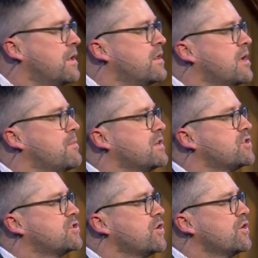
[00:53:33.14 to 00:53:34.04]
they
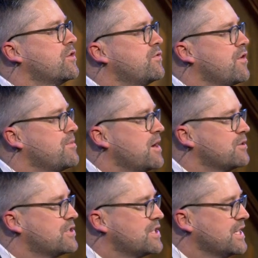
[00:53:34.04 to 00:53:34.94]
must turn from their
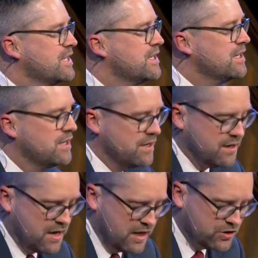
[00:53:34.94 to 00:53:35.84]
sin
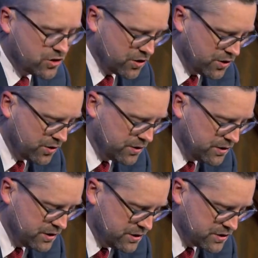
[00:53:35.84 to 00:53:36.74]
and turn
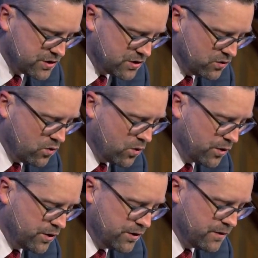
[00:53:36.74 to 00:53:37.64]
to the Lord.